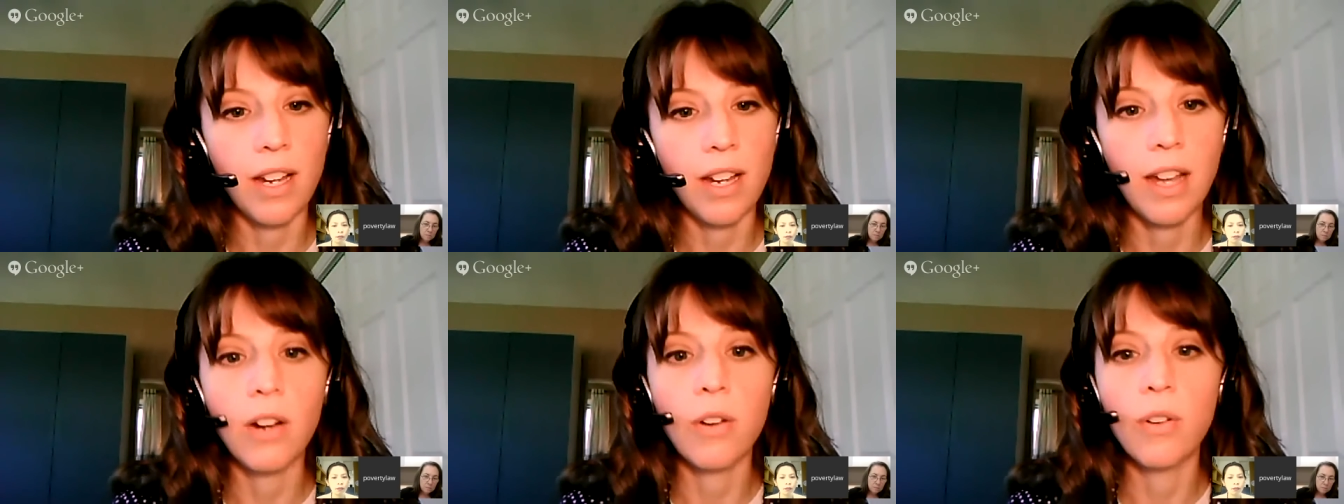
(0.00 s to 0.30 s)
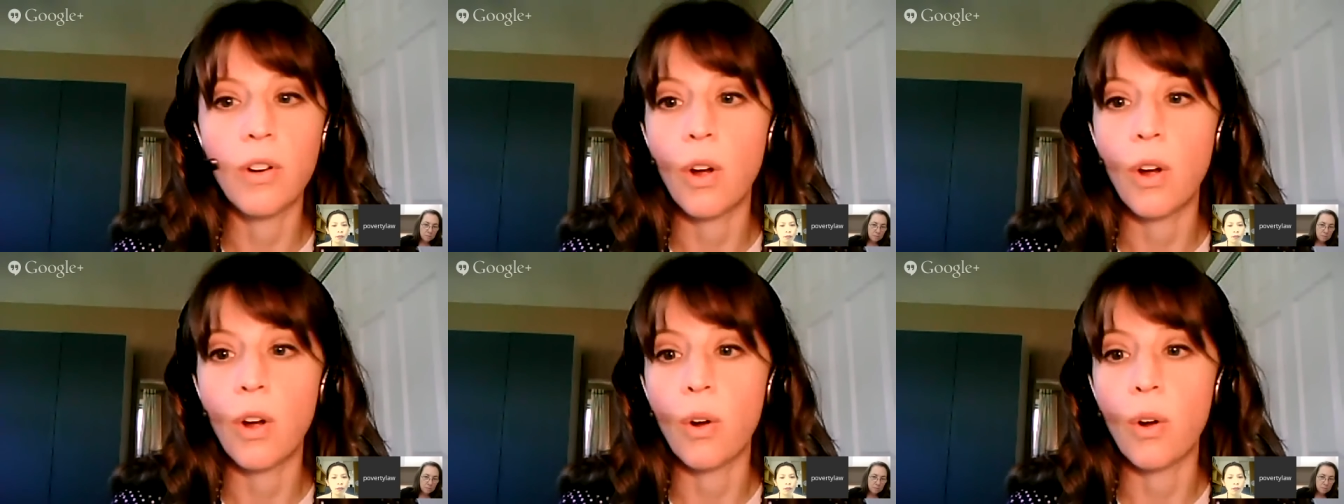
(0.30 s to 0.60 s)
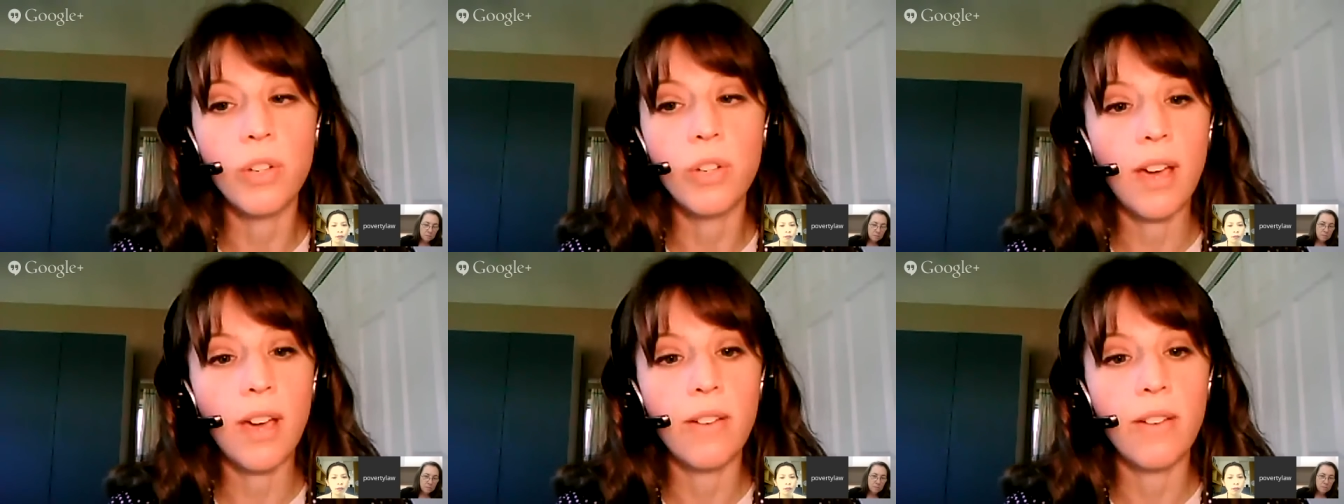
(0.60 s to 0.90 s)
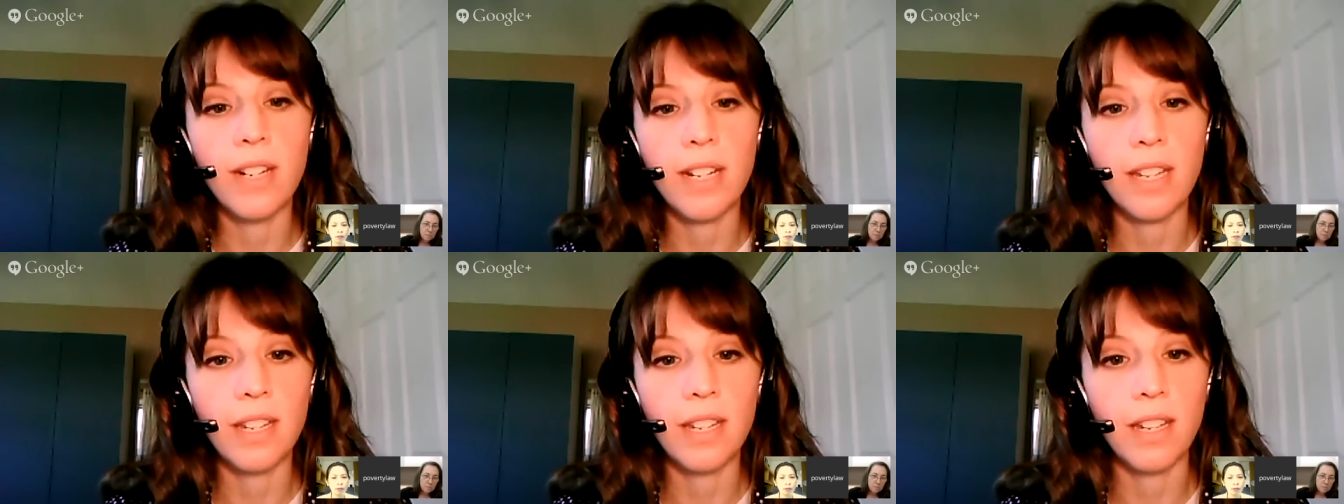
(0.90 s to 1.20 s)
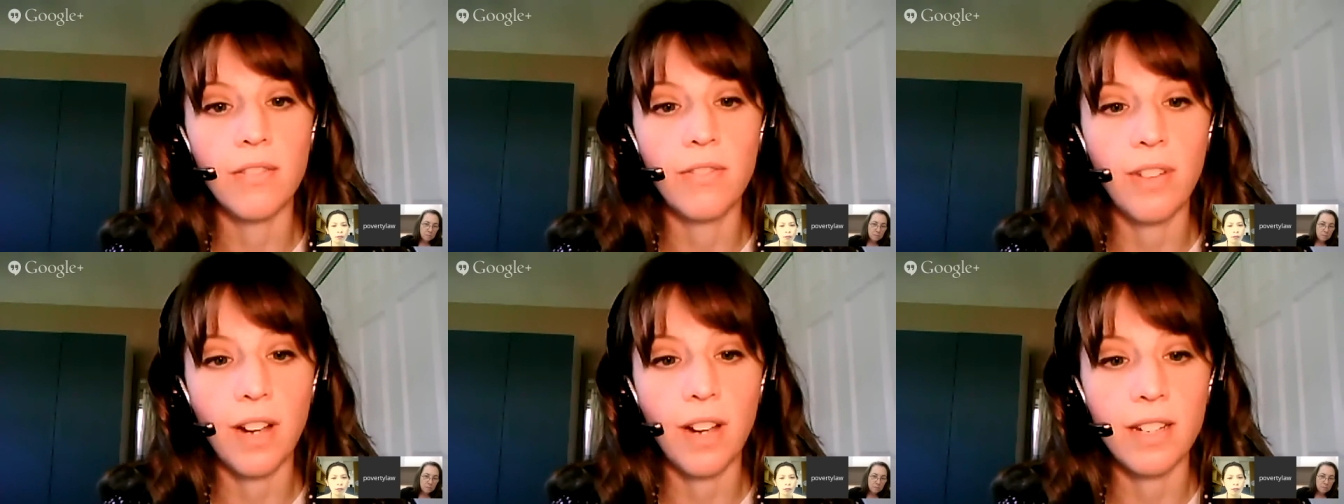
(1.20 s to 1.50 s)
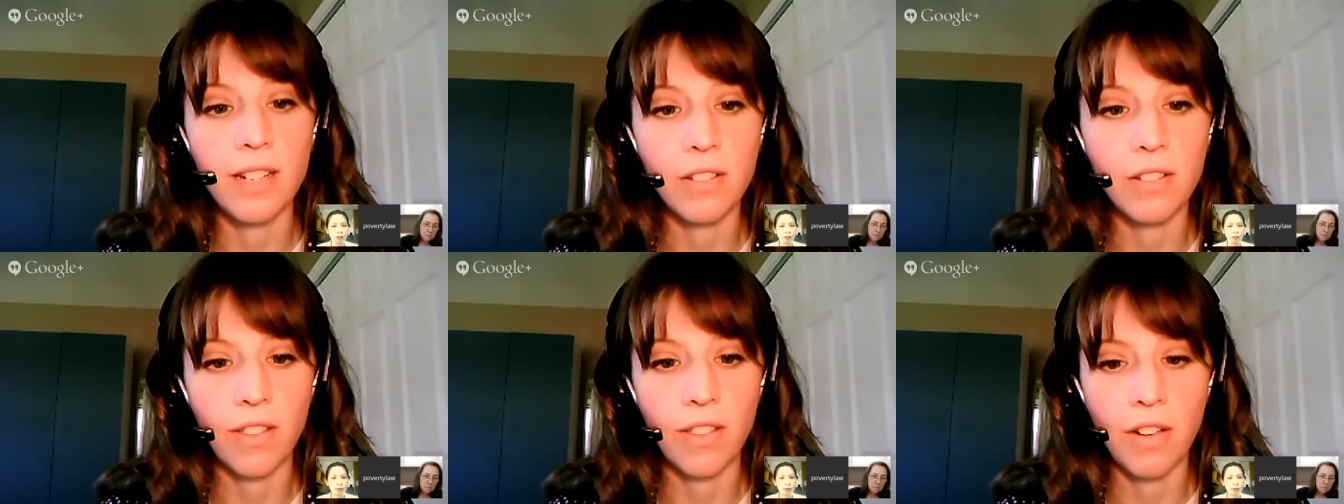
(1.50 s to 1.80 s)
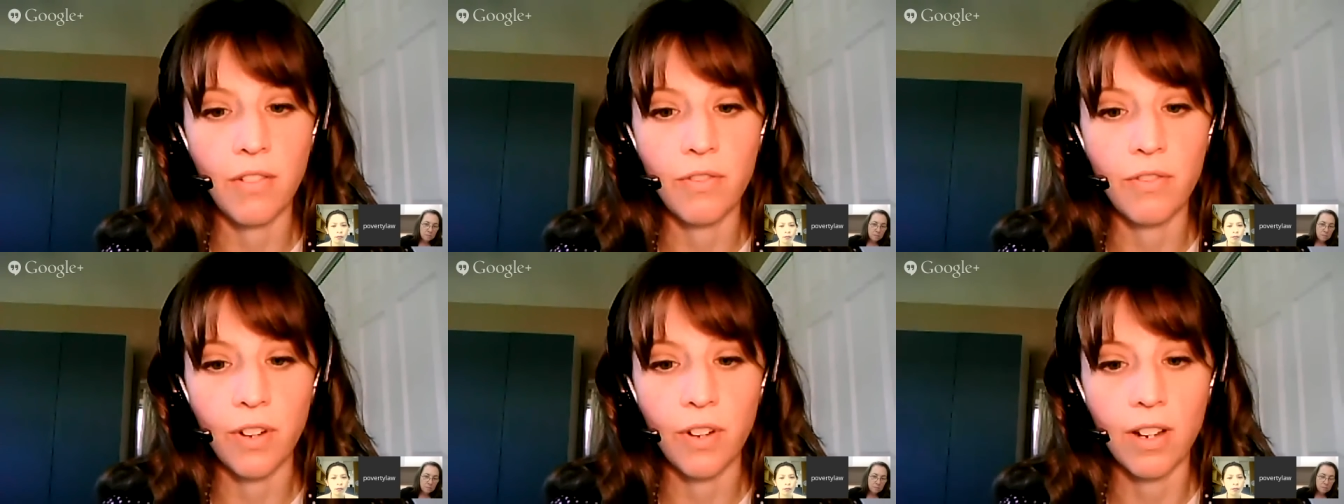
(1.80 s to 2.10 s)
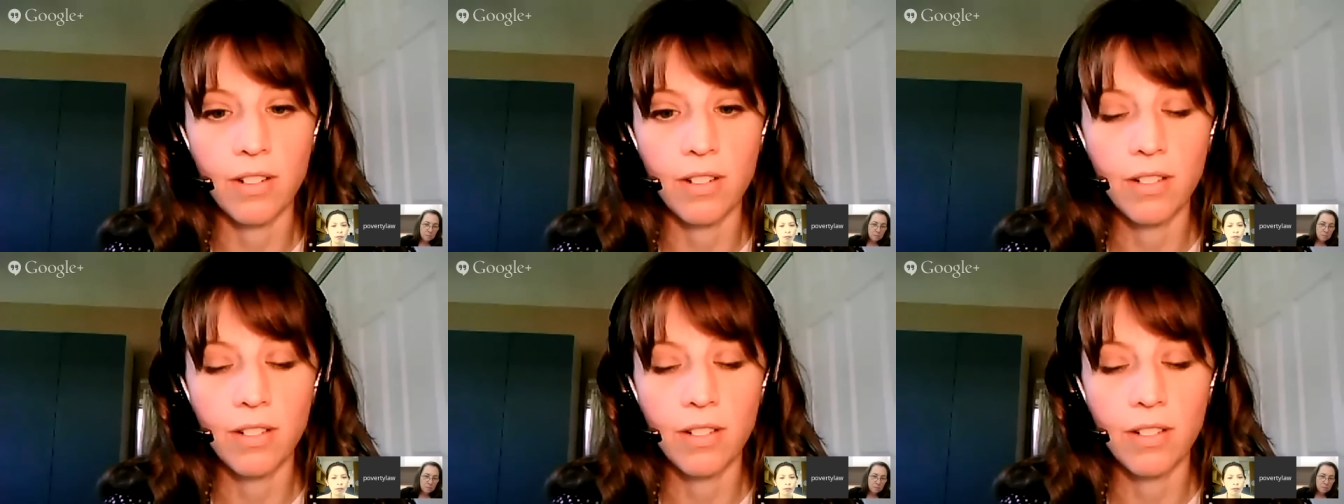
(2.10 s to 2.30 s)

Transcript: I don't know. Or do you have any advice on that front?